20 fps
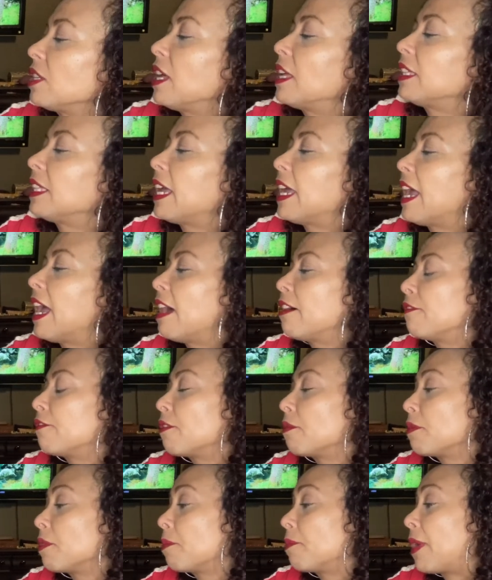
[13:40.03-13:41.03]
that they have
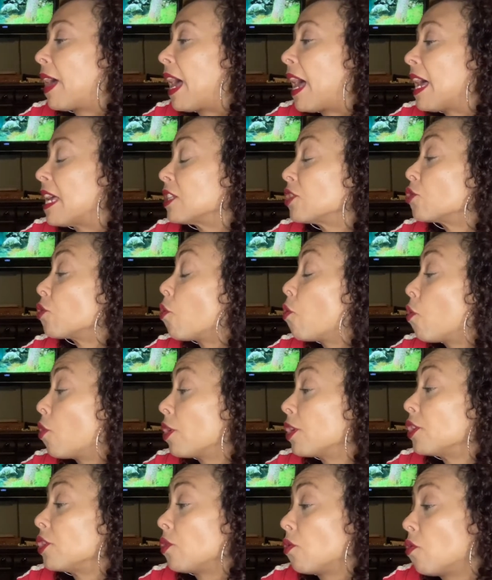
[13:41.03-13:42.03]
from the past or
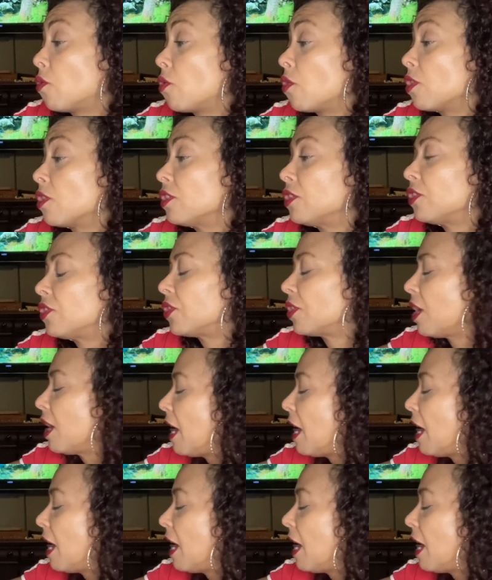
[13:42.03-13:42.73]
yours.